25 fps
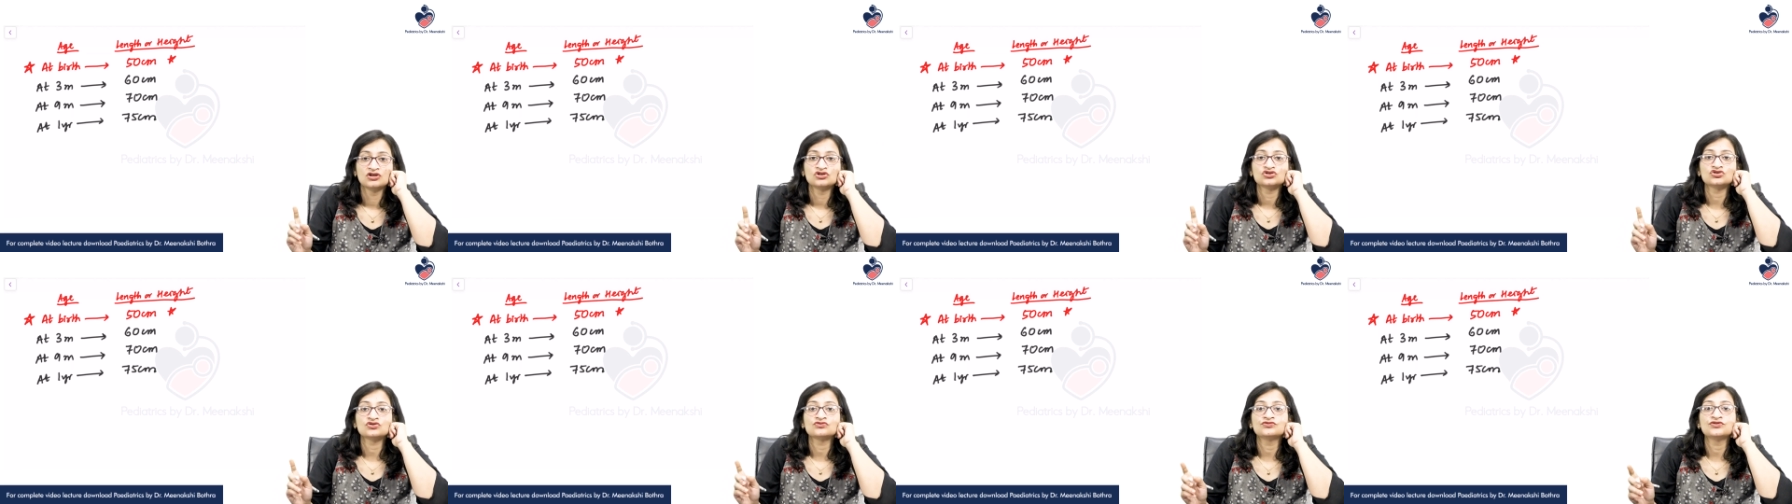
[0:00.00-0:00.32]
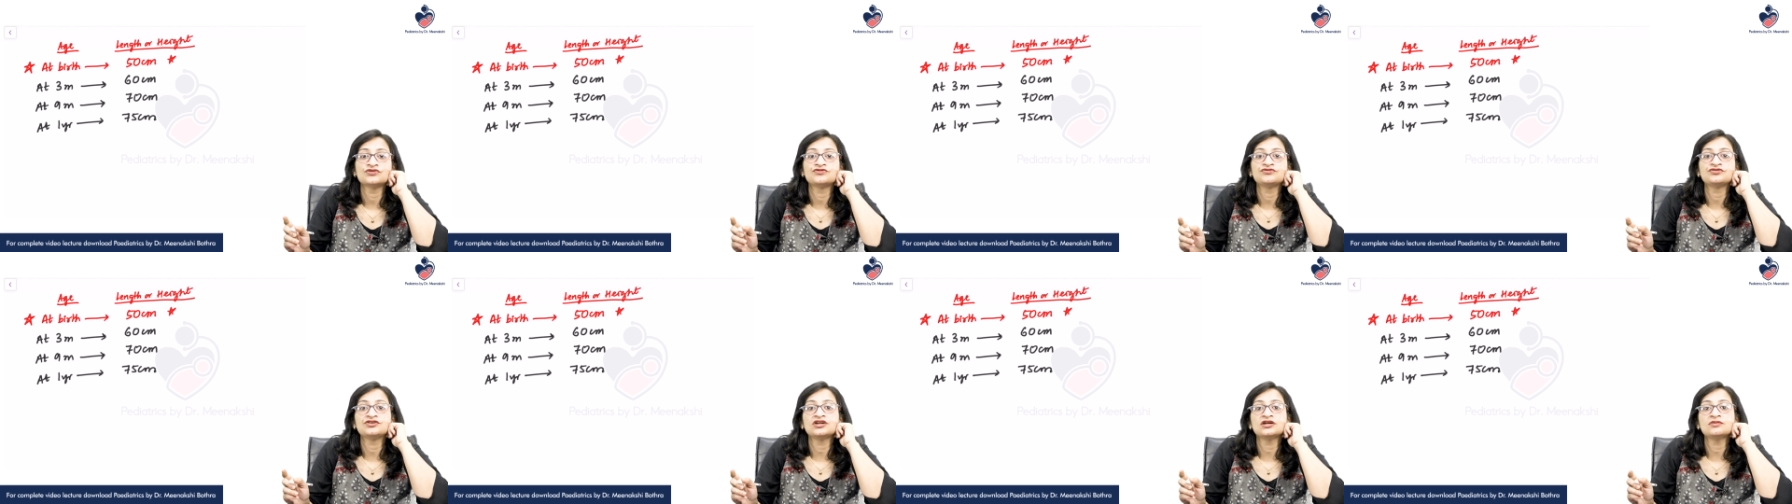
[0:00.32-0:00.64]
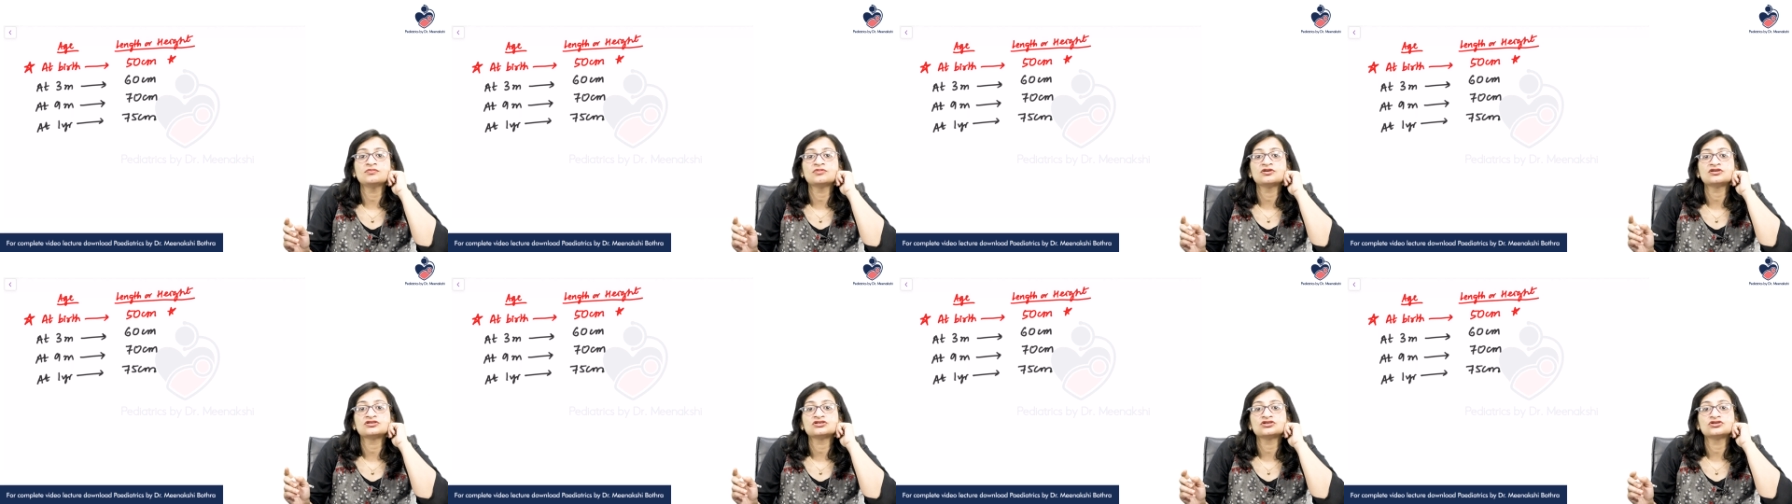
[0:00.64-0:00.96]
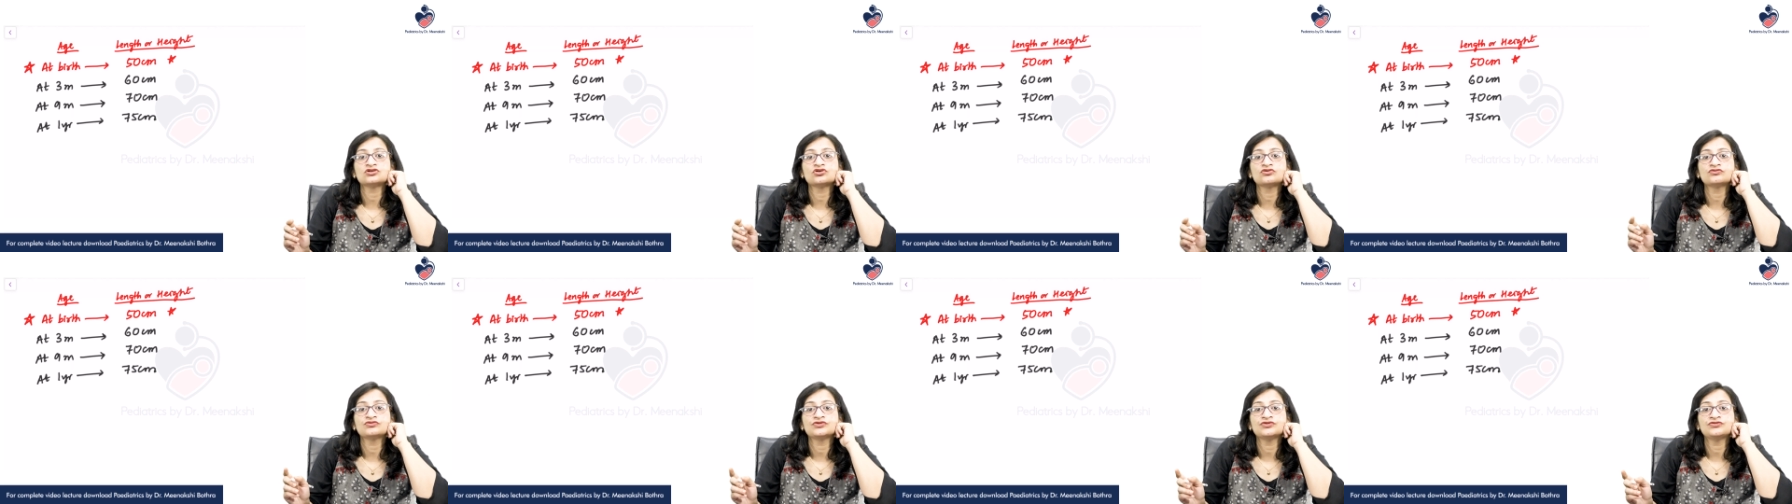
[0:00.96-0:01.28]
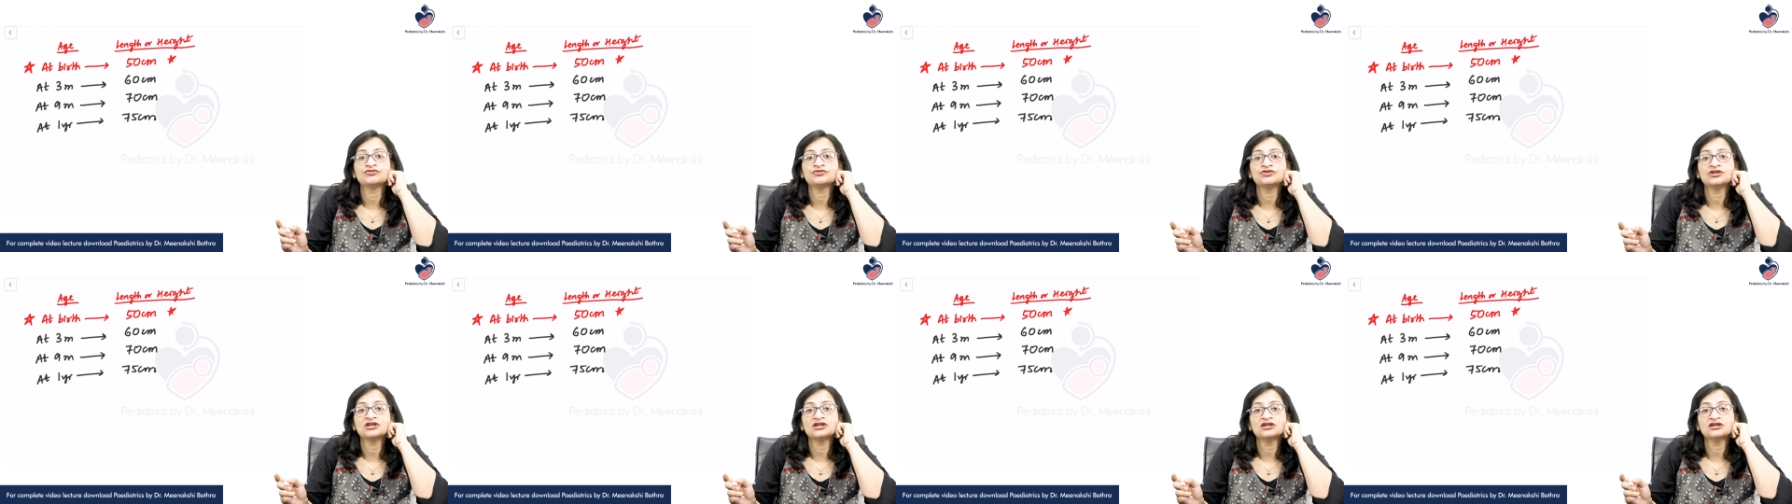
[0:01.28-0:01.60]
so 50% of
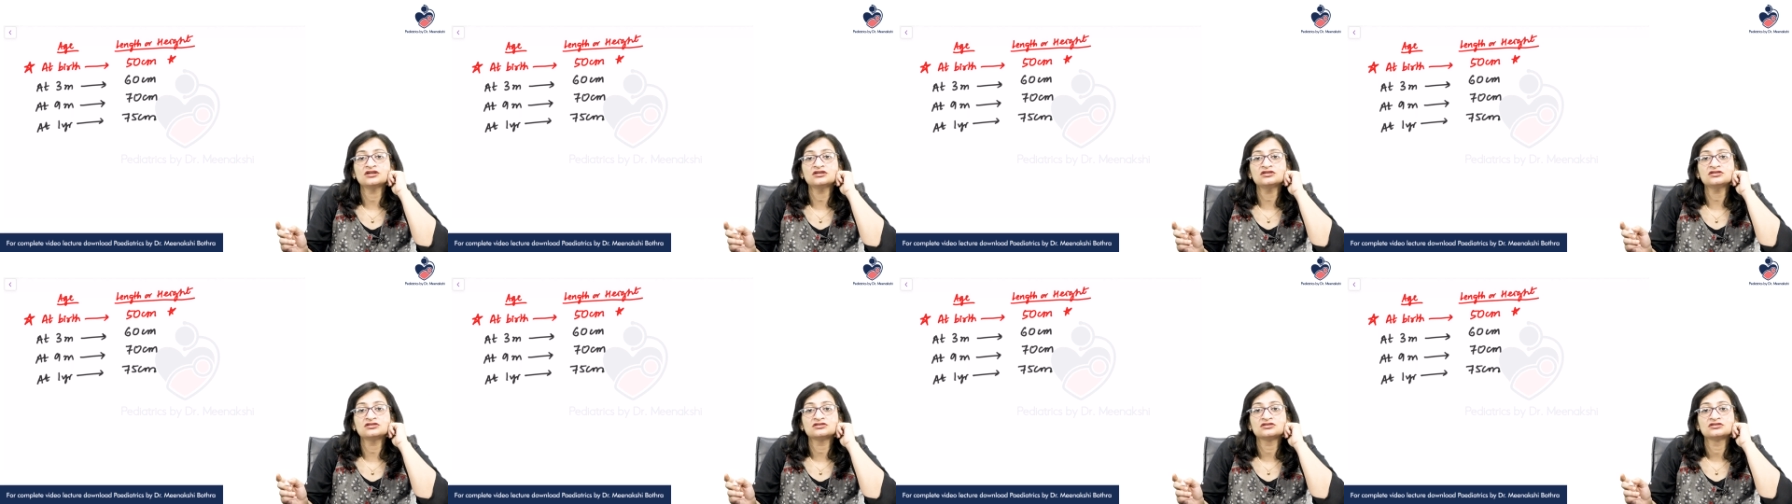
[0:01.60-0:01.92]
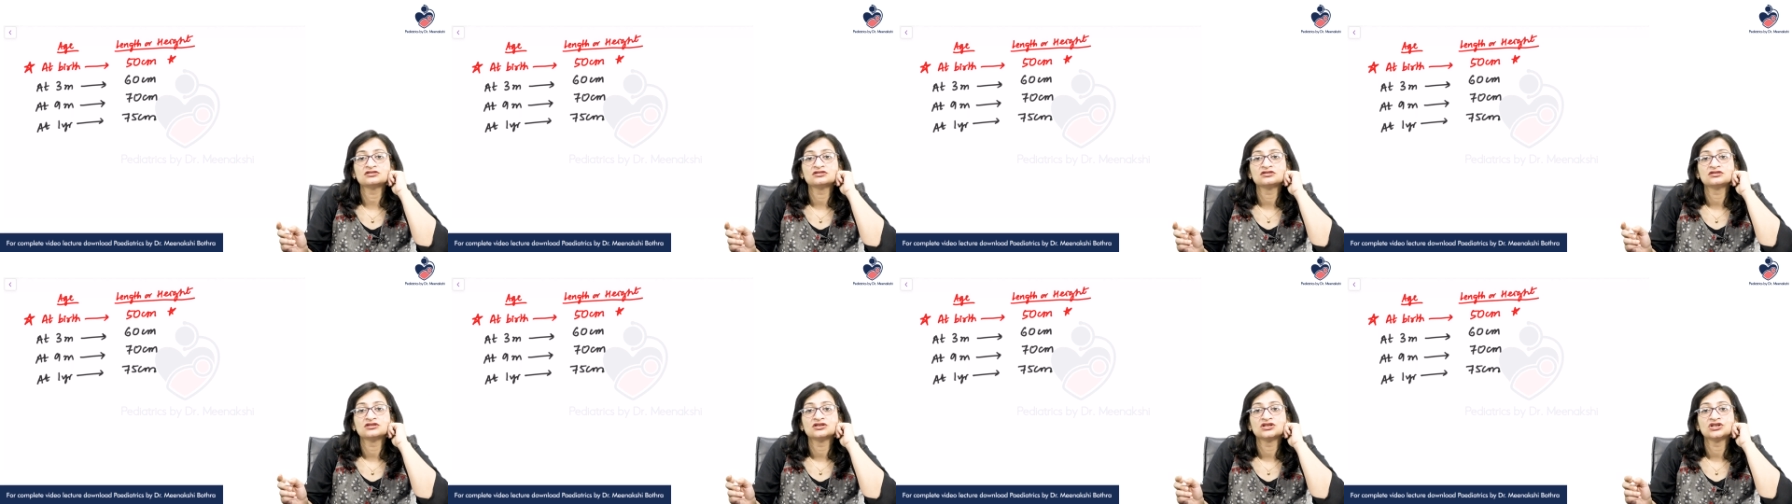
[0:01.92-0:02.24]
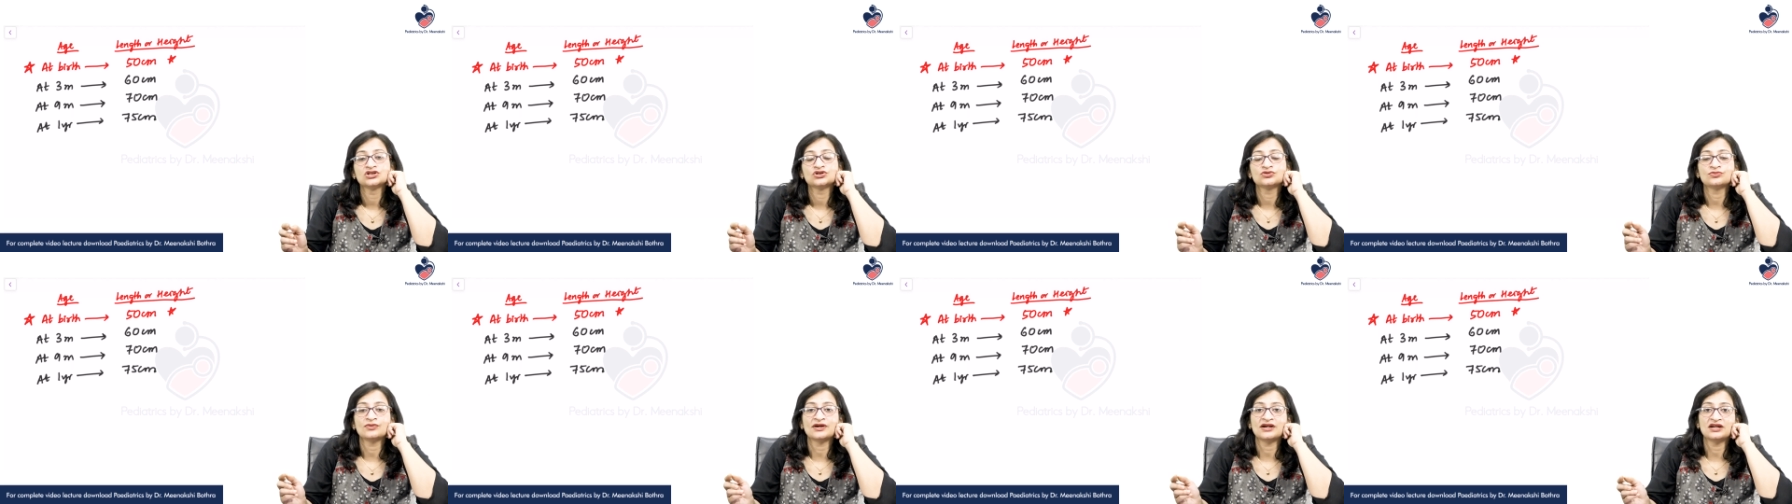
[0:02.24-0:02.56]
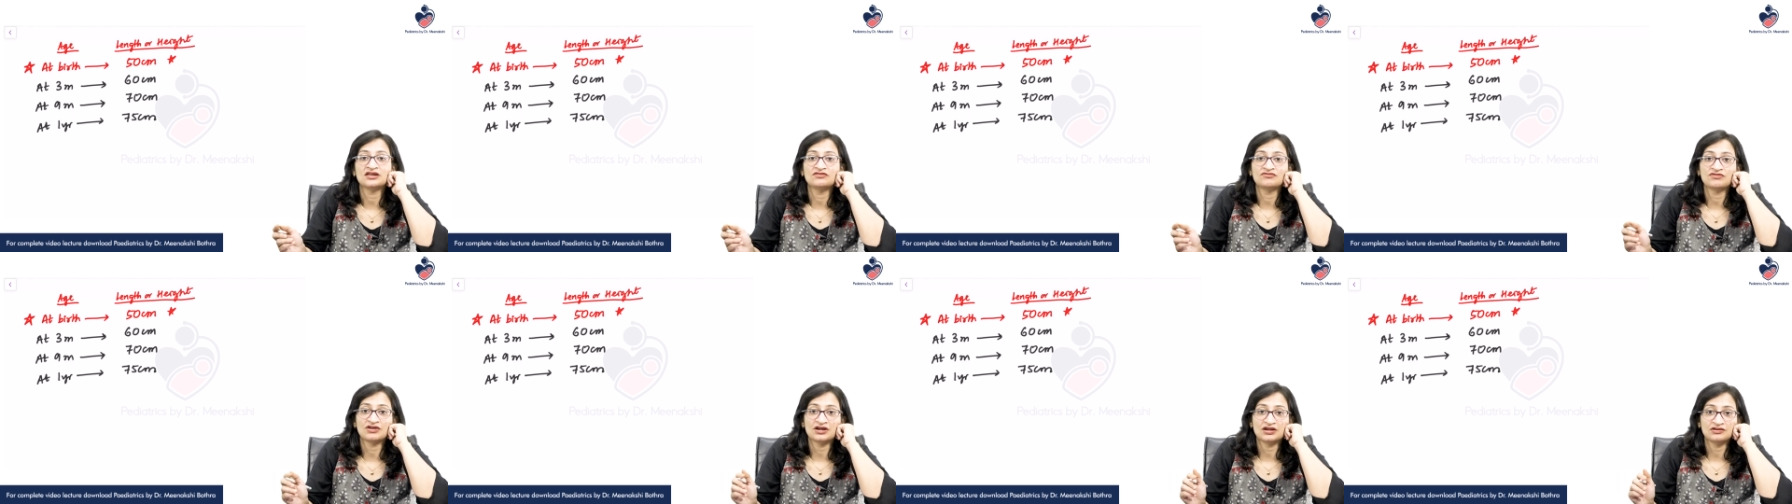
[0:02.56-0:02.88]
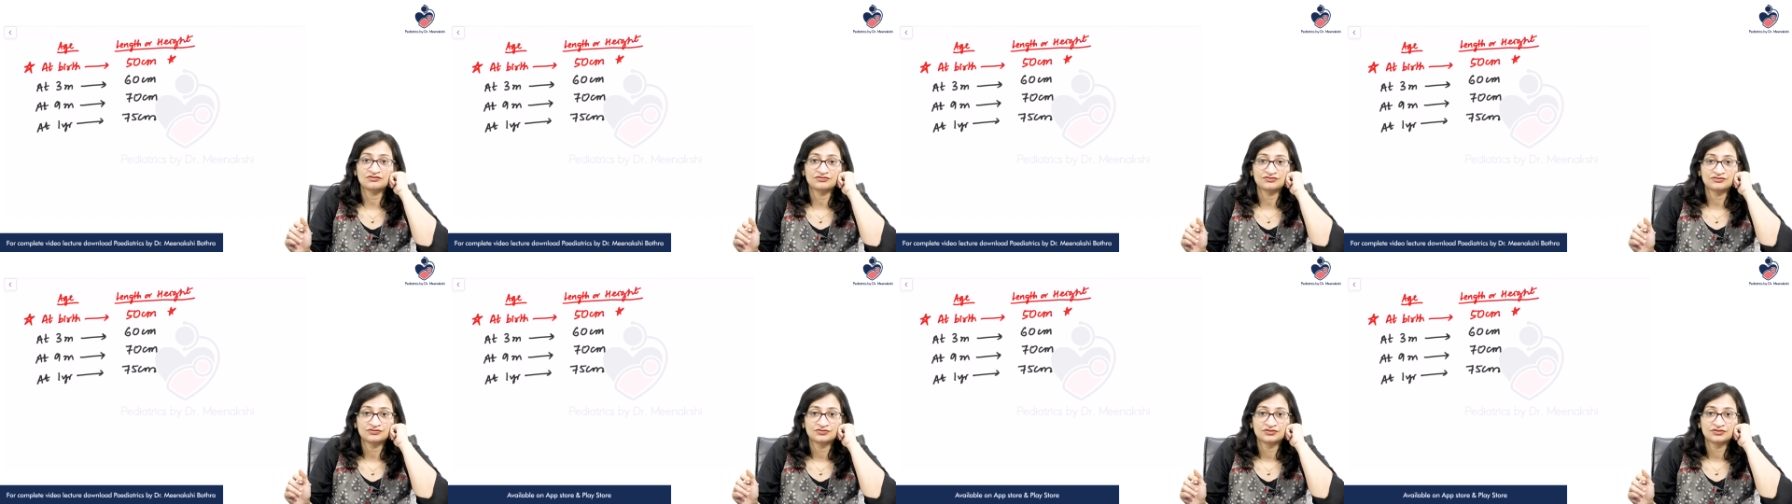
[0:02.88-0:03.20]
50 is 25